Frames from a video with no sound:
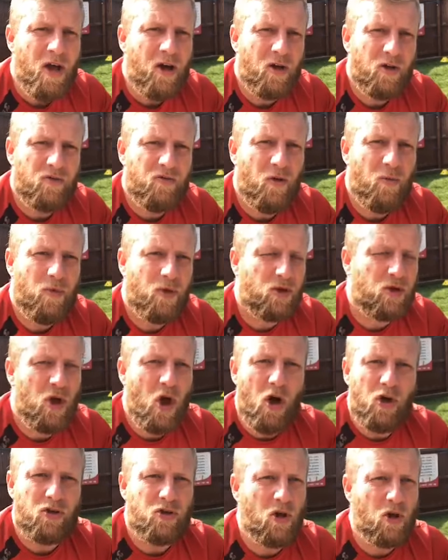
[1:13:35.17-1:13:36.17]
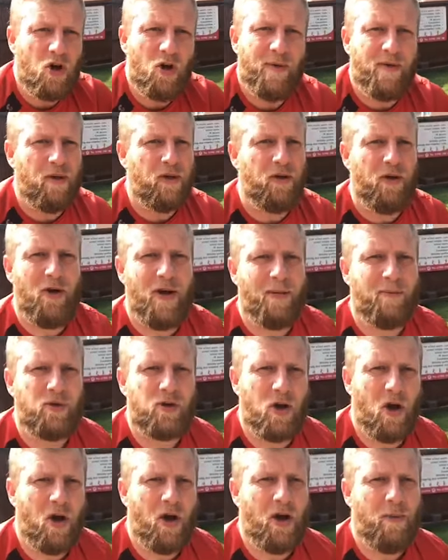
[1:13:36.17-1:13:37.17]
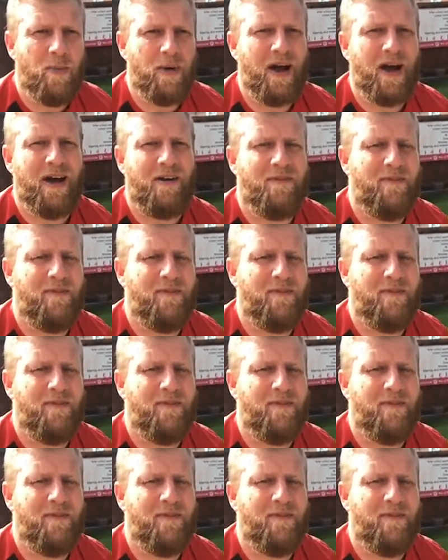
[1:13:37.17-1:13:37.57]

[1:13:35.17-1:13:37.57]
Because from the scores that are coming through, I'm sure it'd be